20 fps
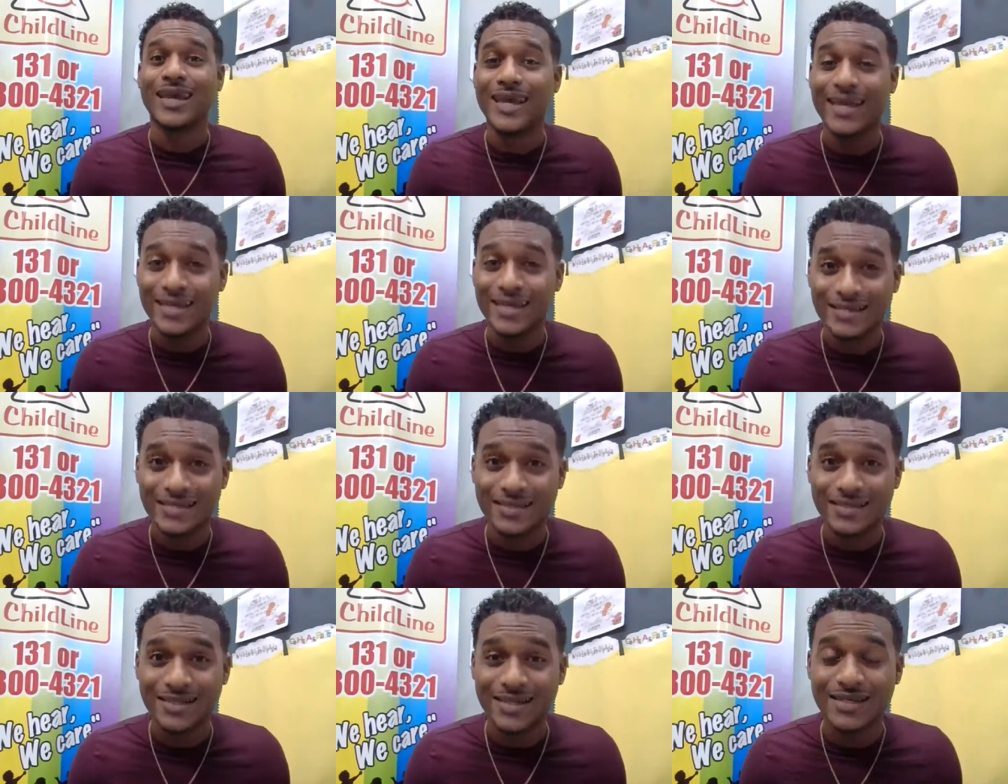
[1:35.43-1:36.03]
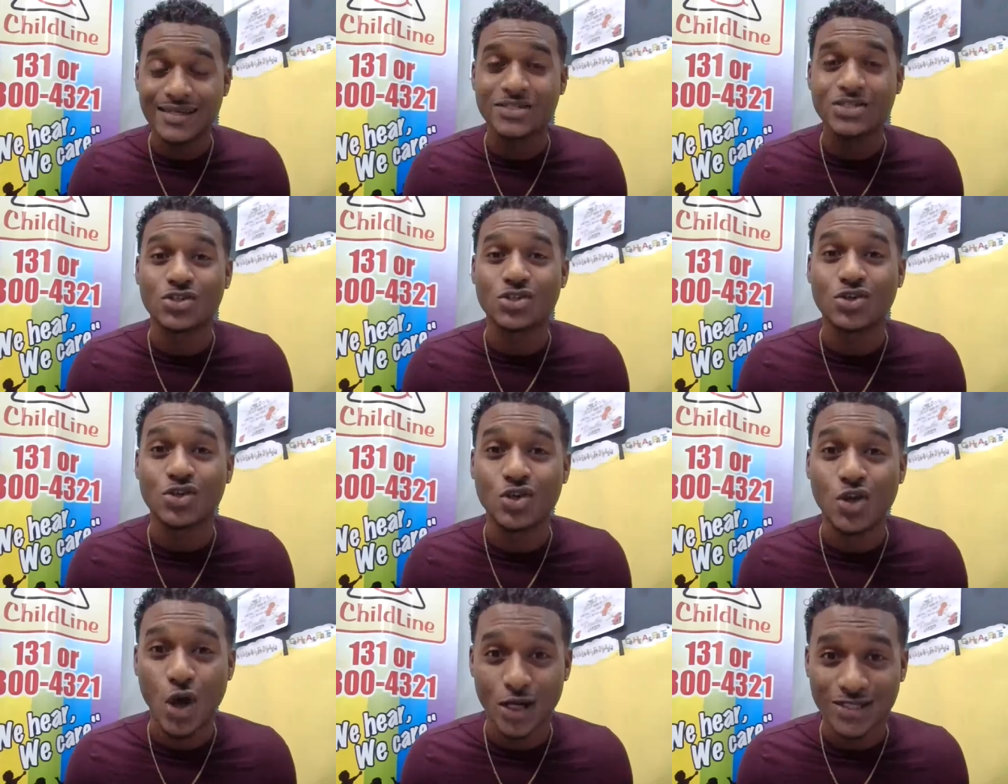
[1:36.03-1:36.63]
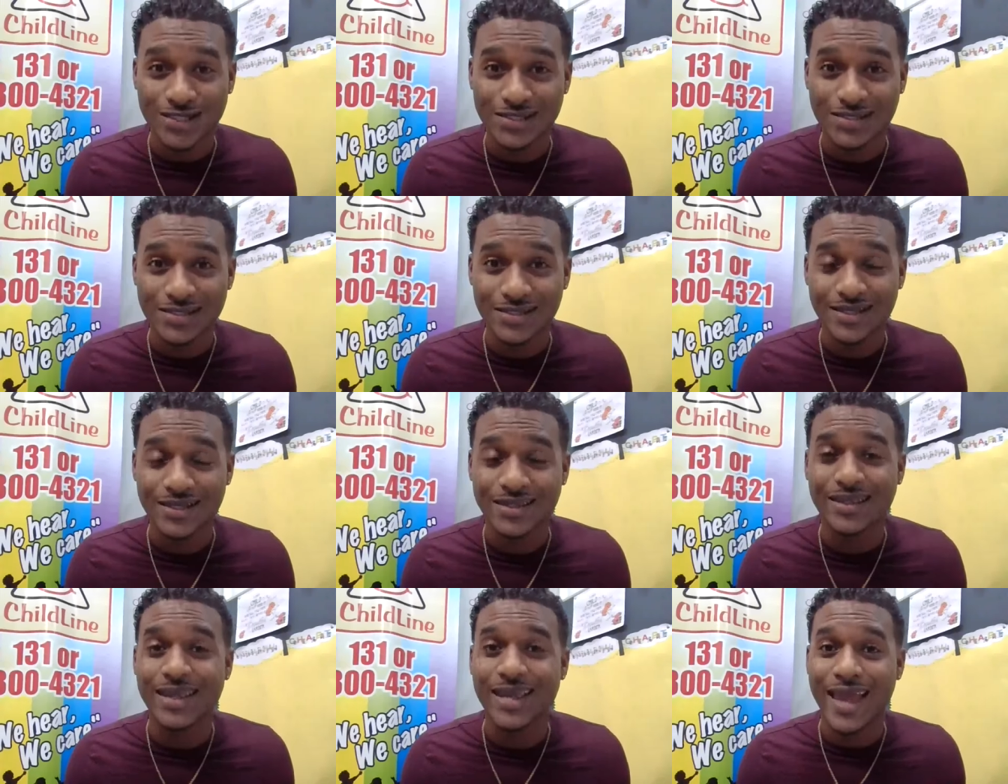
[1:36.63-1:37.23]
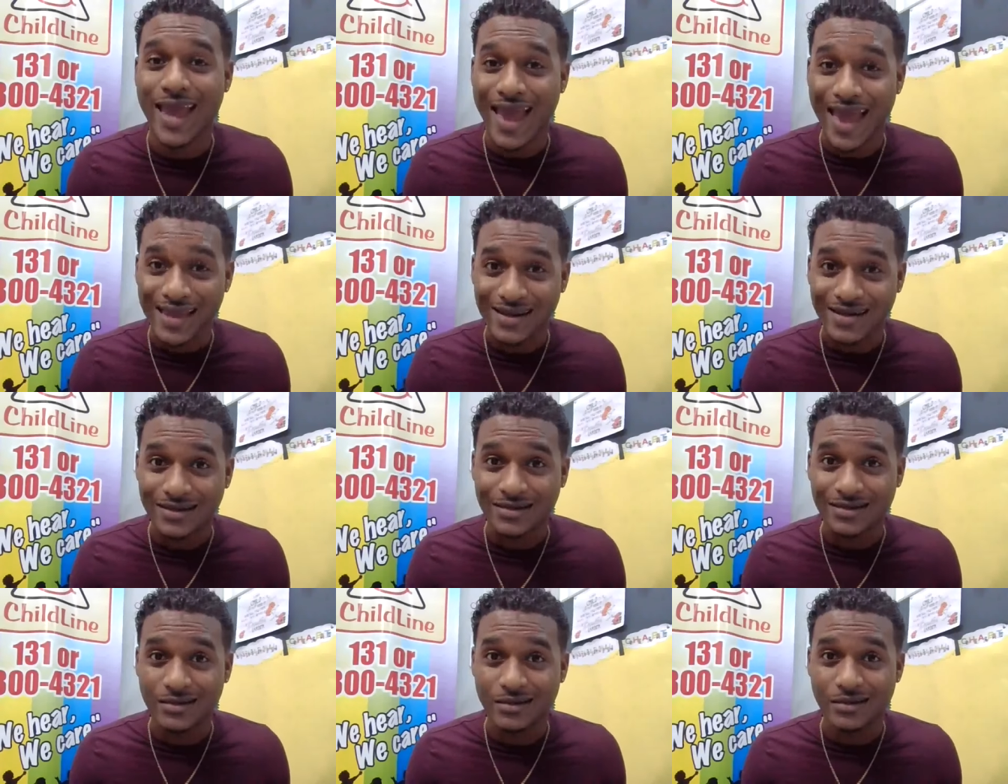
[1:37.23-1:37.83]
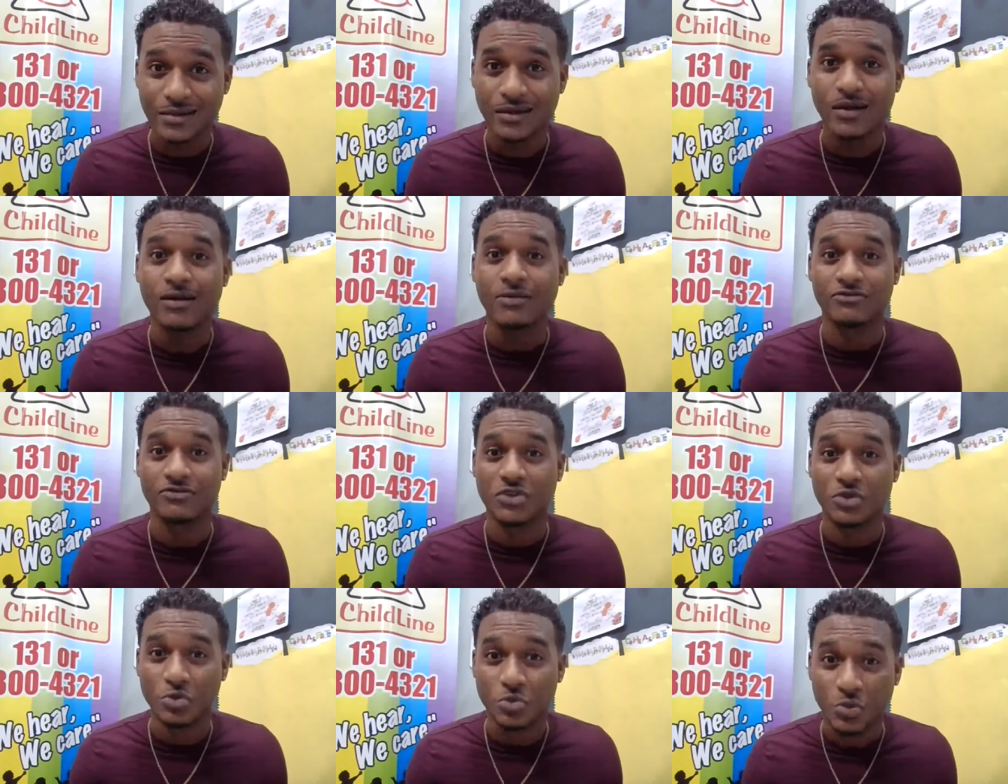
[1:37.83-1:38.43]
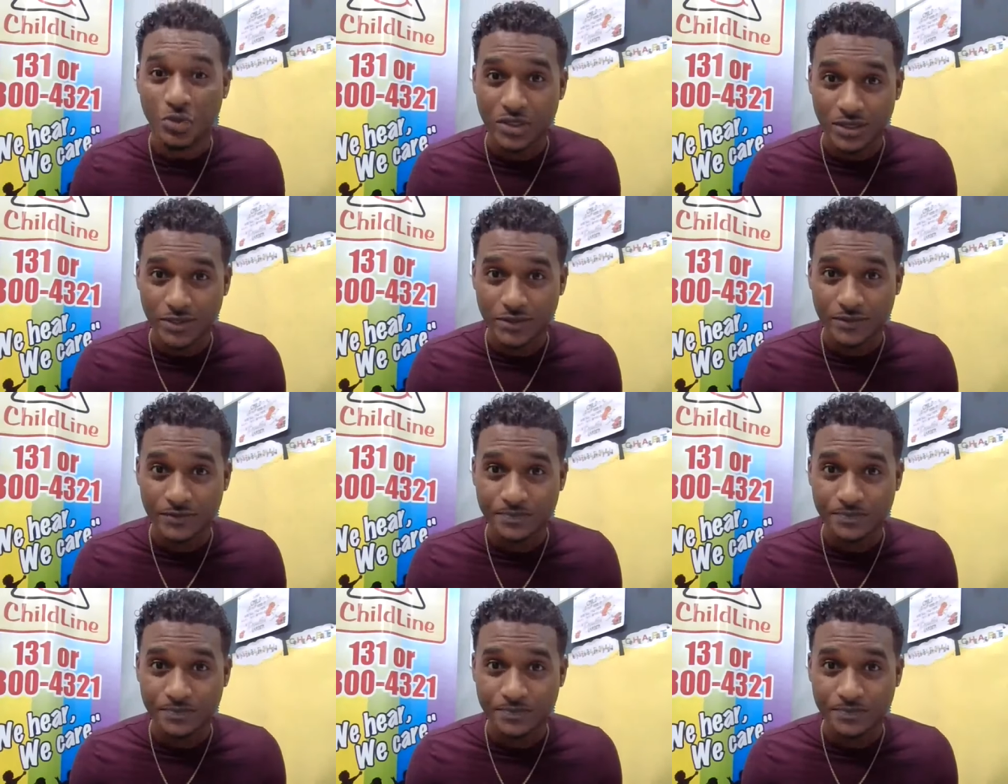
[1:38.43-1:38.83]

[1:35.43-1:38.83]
it is not the end of the world.